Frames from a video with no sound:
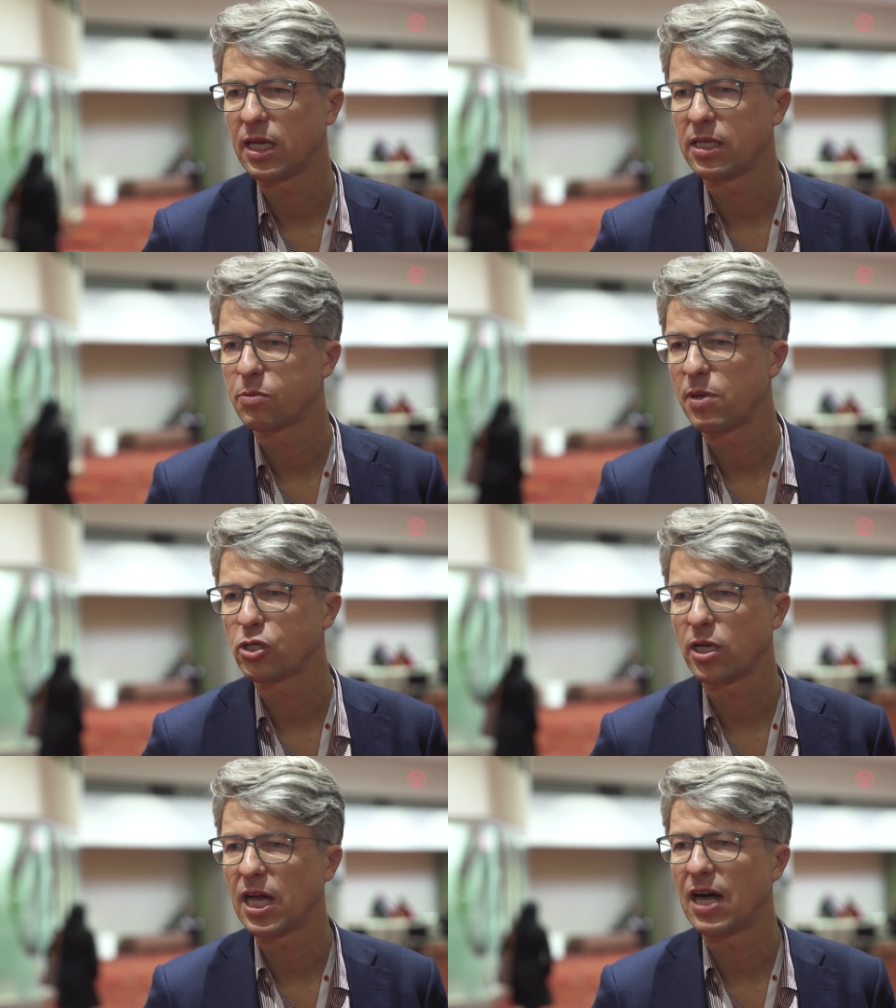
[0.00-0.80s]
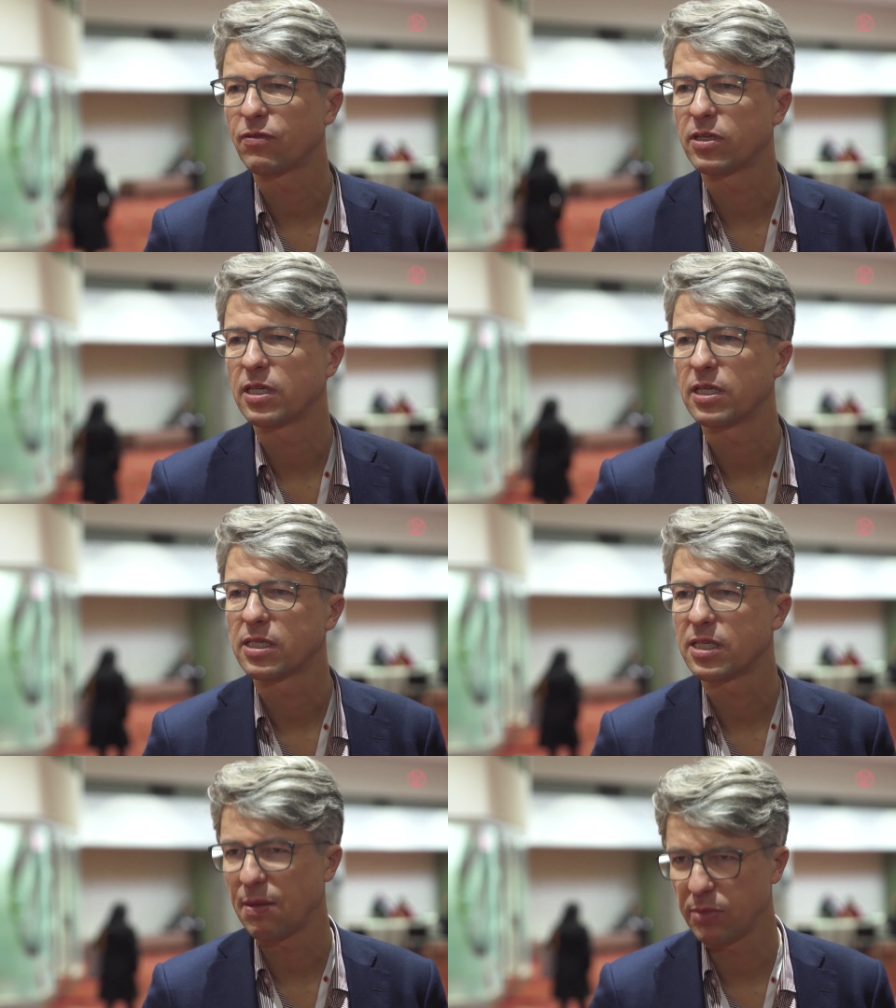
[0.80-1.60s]
especially after
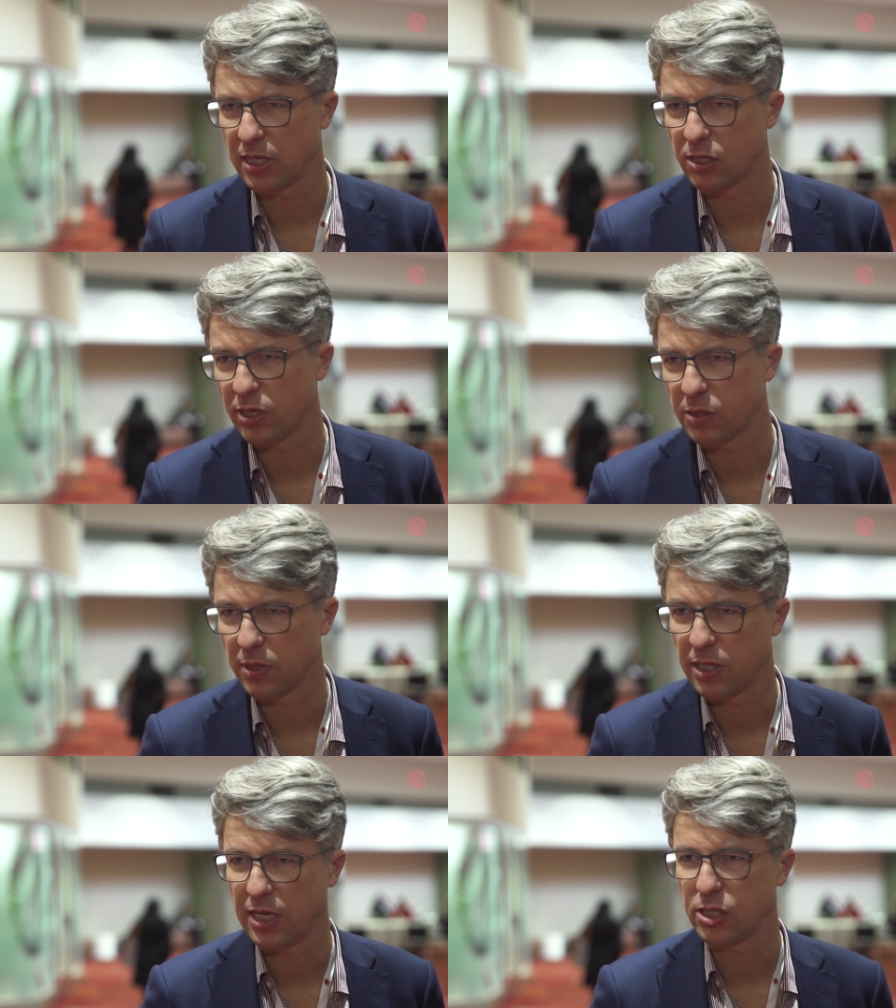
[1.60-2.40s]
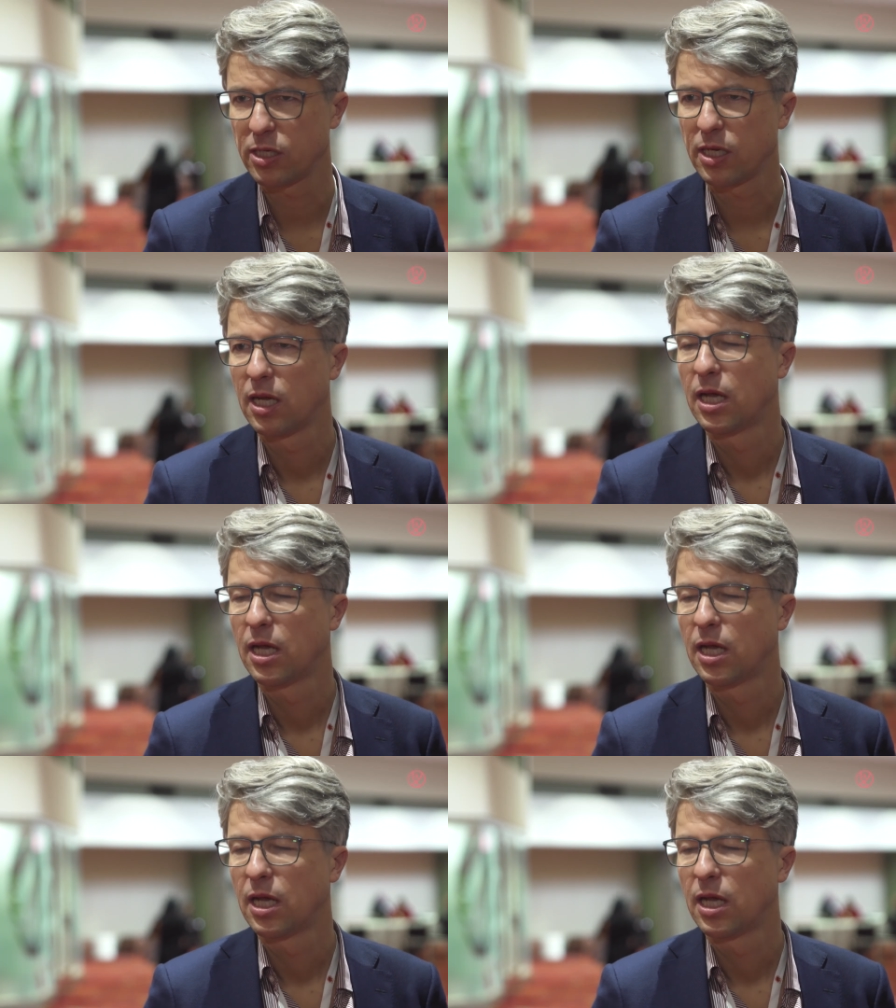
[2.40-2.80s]
stem cell transplantation,